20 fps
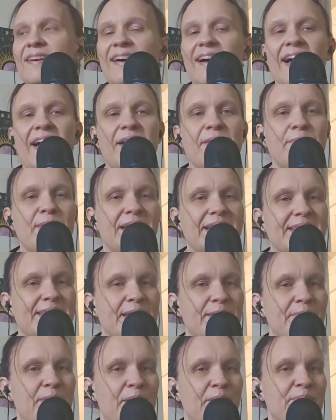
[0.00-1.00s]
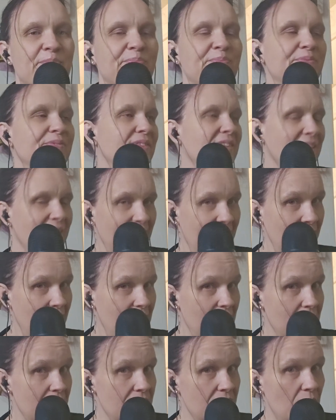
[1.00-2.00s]
I mix them up.
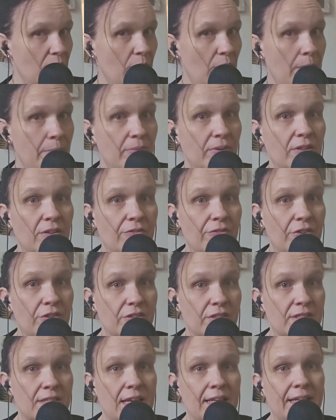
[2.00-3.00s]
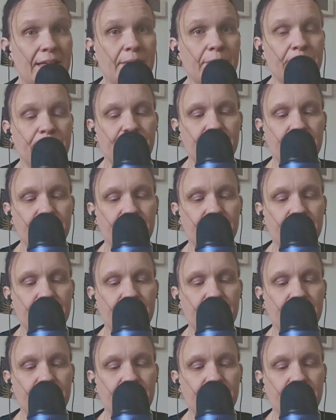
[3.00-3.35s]
So I'm on the first setting.